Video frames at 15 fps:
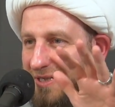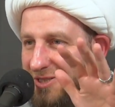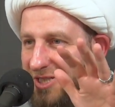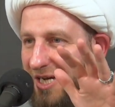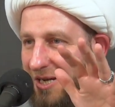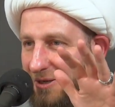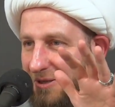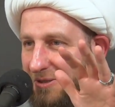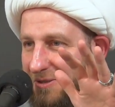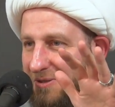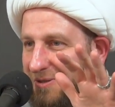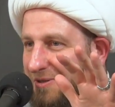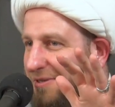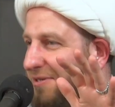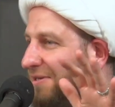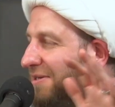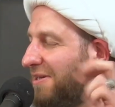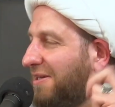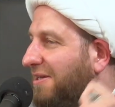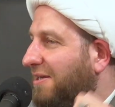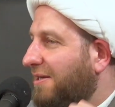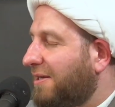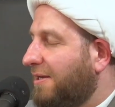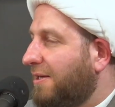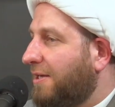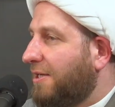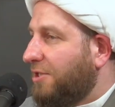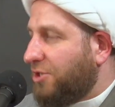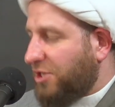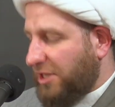child.
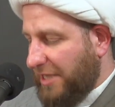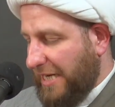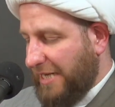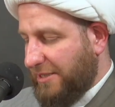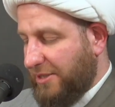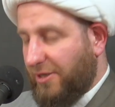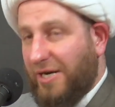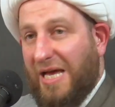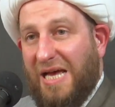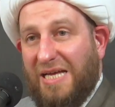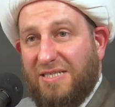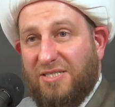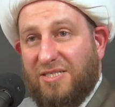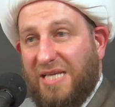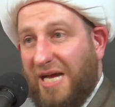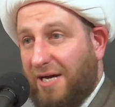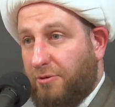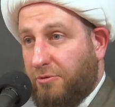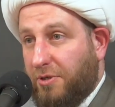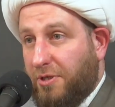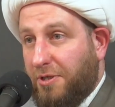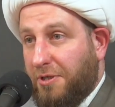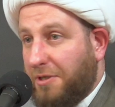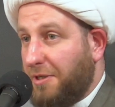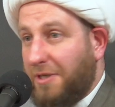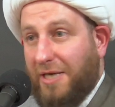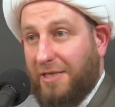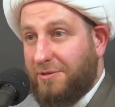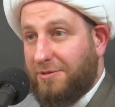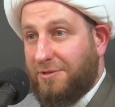She had her hands down,
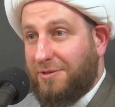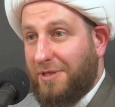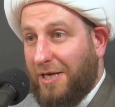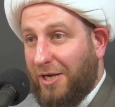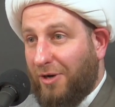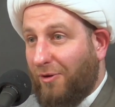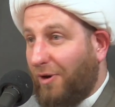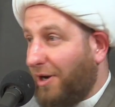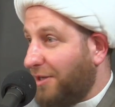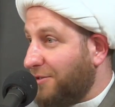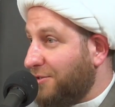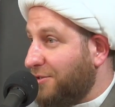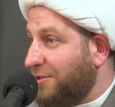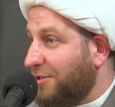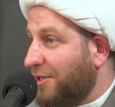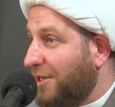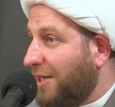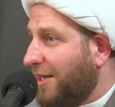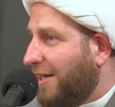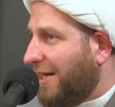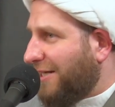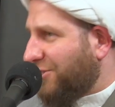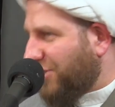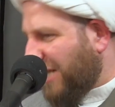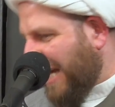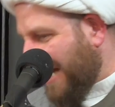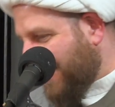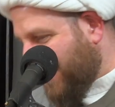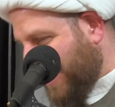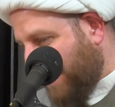not across. And she
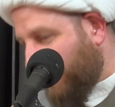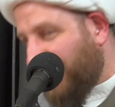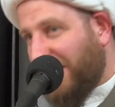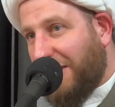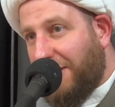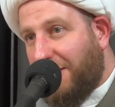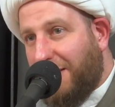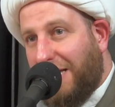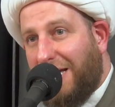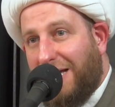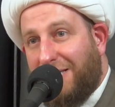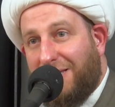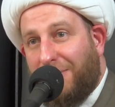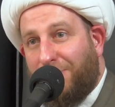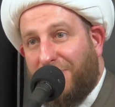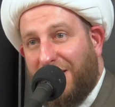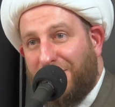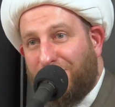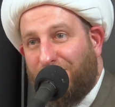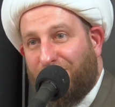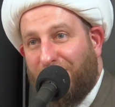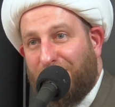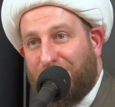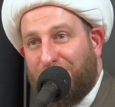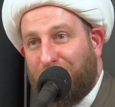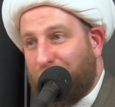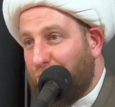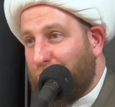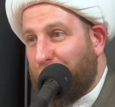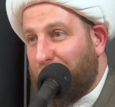had something at the place of her
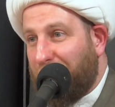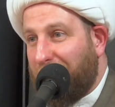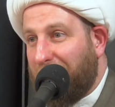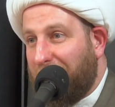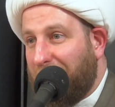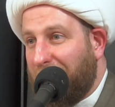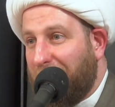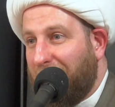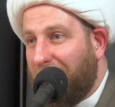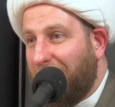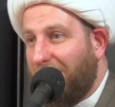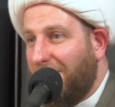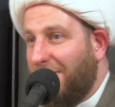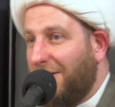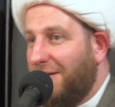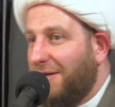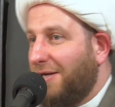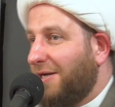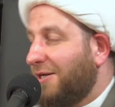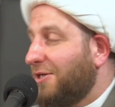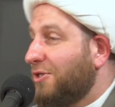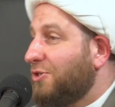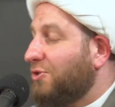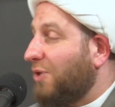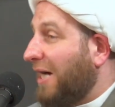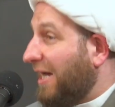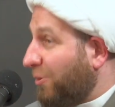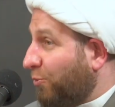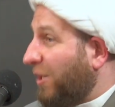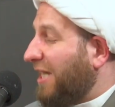sujood. So
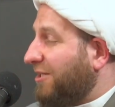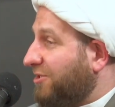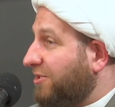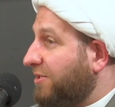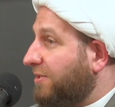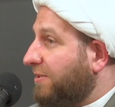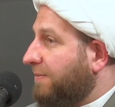I waited.